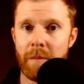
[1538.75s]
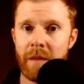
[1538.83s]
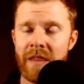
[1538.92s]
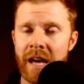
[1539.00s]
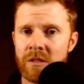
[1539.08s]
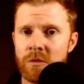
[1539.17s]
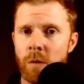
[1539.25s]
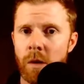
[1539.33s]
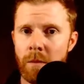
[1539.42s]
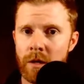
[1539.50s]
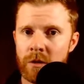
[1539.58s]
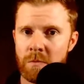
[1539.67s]
And that's what
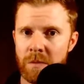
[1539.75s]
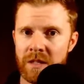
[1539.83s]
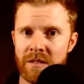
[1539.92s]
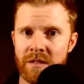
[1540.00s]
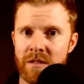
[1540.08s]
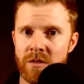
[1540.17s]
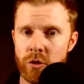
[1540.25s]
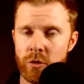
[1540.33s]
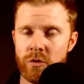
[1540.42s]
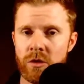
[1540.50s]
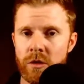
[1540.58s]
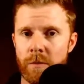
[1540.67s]
most businesses choose
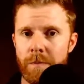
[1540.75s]
to do.